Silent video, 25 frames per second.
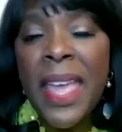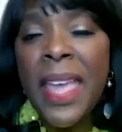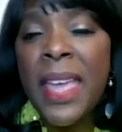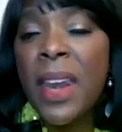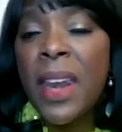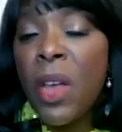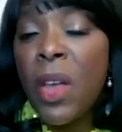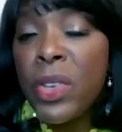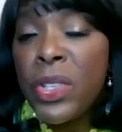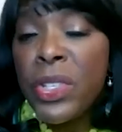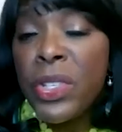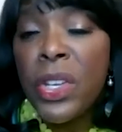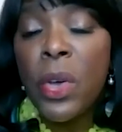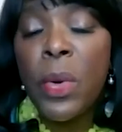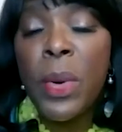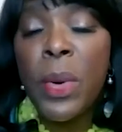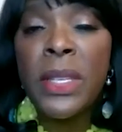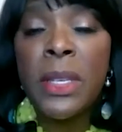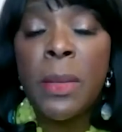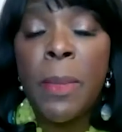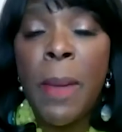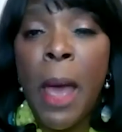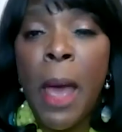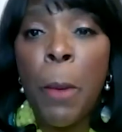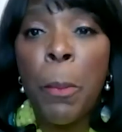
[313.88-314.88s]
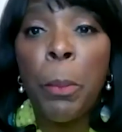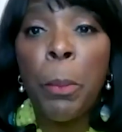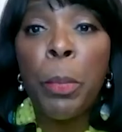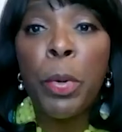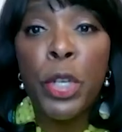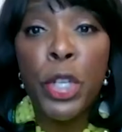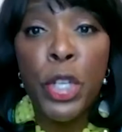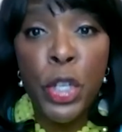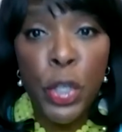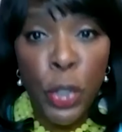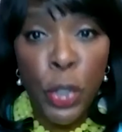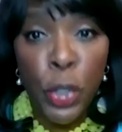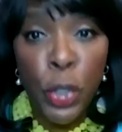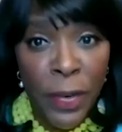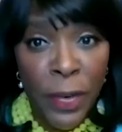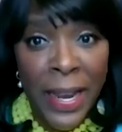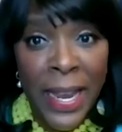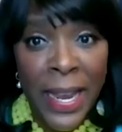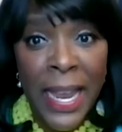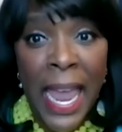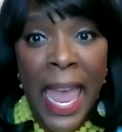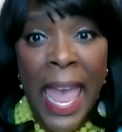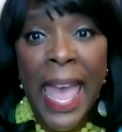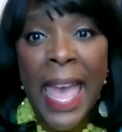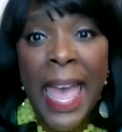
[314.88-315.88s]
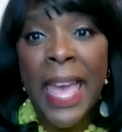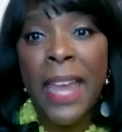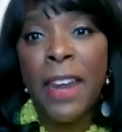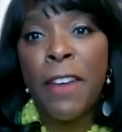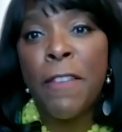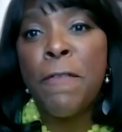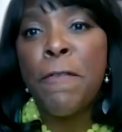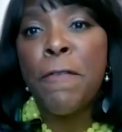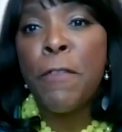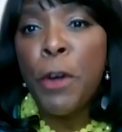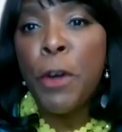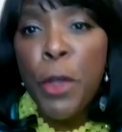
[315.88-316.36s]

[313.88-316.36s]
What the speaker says: it also is about preserving and